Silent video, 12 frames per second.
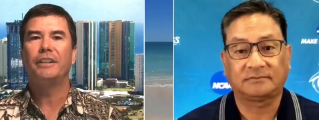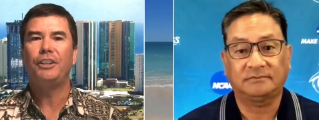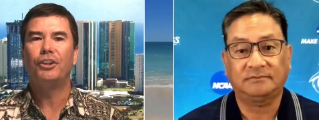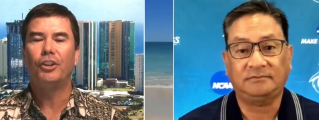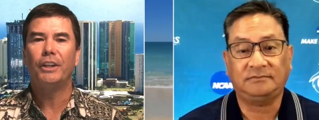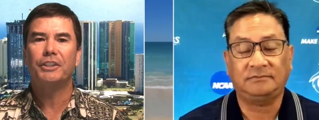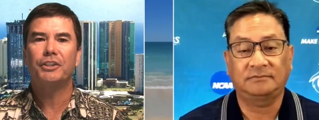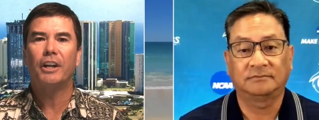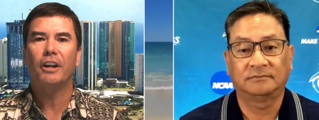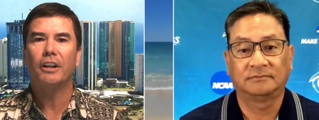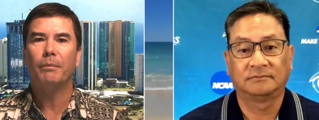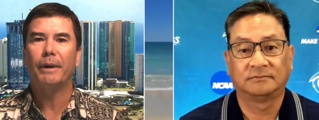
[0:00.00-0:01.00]
Speaker 1: you know, let's
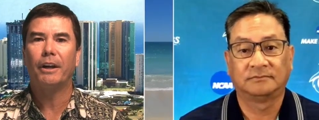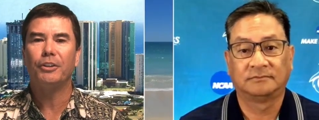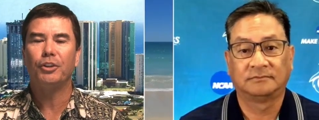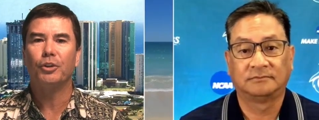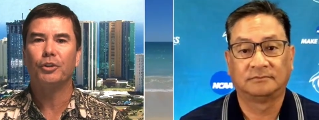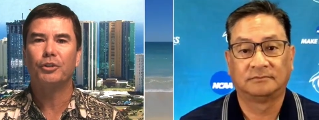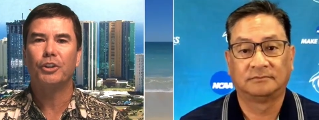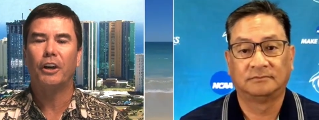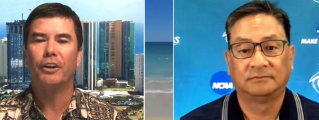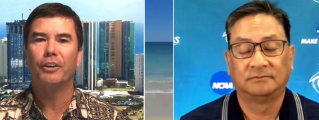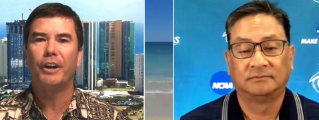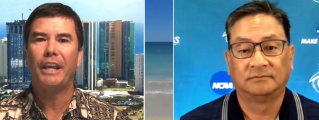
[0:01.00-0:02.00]
talk about your
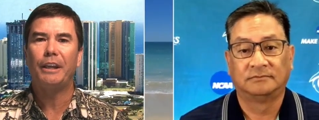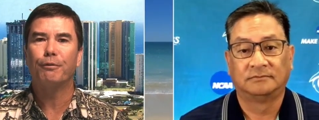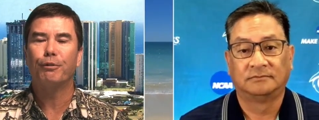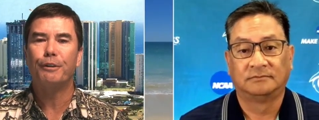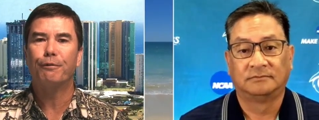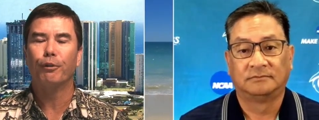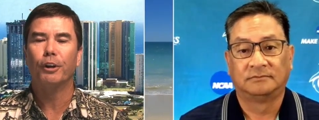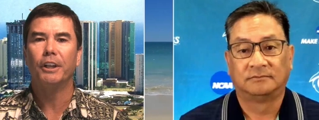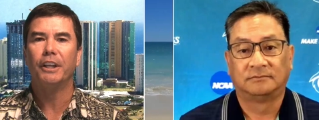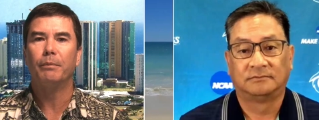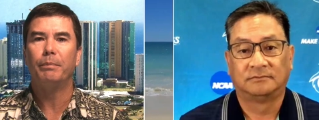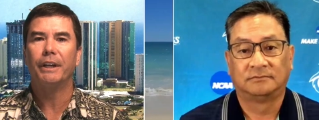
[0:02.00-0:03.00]
daughter, Avery, for a
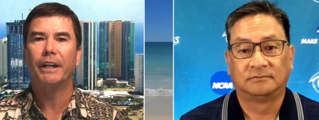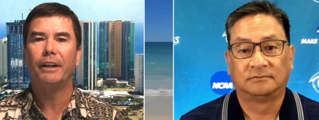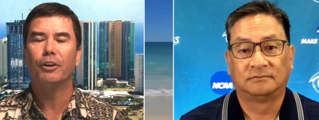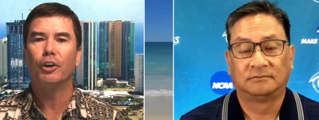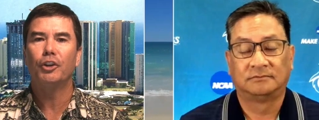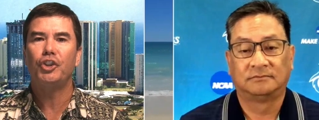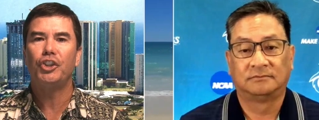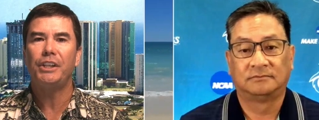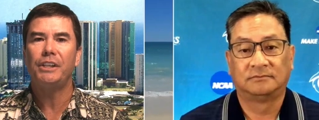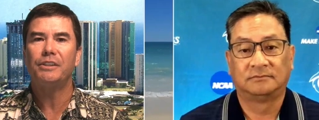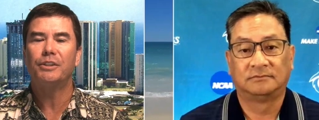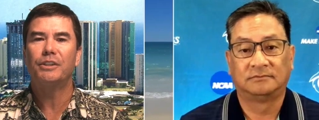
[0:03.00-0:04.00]
little bit. I heard
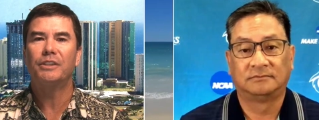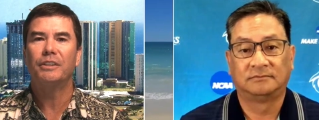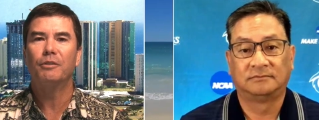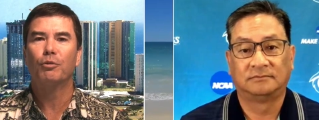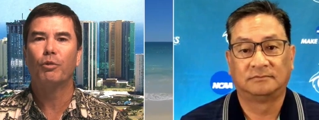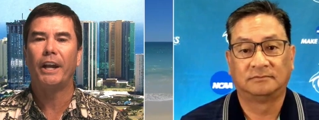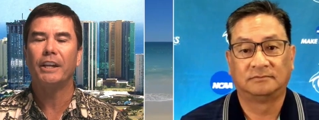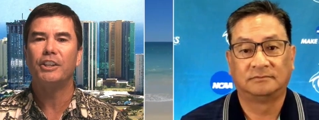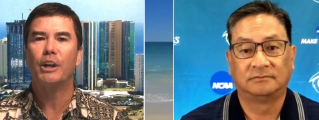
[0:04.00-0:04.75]
she's ranked